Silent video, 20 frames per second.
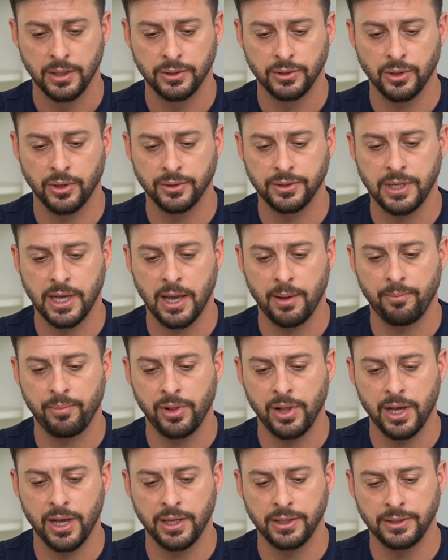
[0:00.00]
So I'll tap
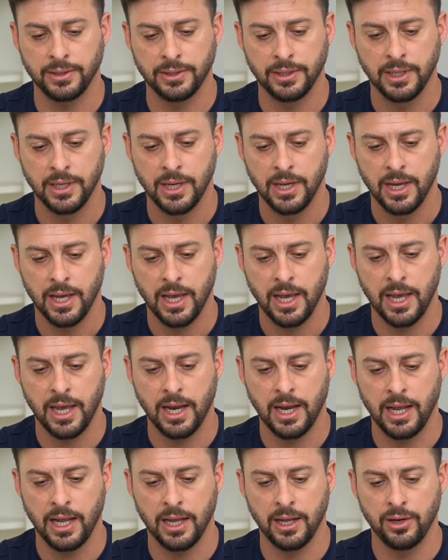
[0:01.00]
plus
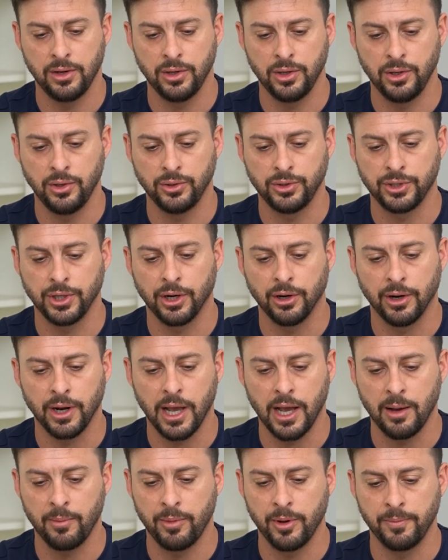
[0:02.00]
and hit new shared
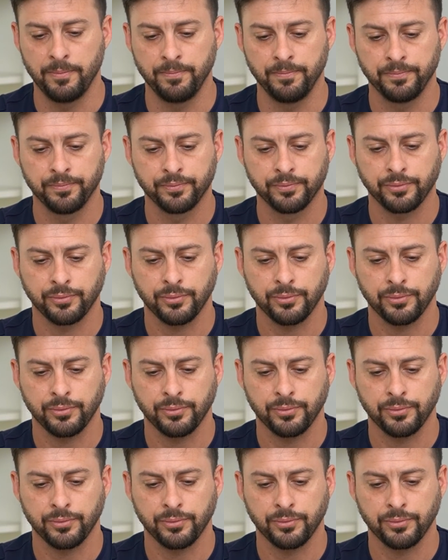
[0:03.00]
album.